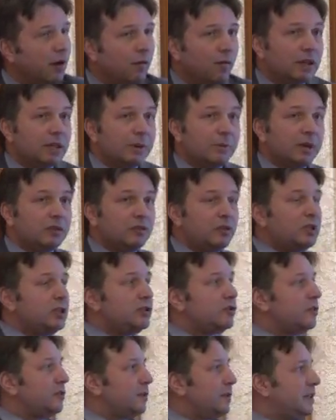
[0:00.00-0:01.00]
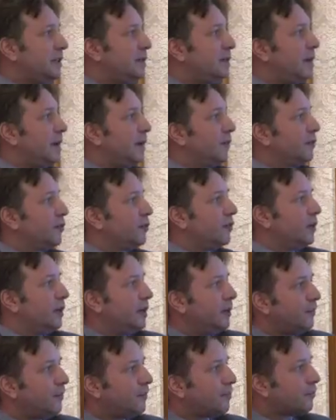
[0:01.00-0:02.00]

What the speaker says: What about the insurance industry?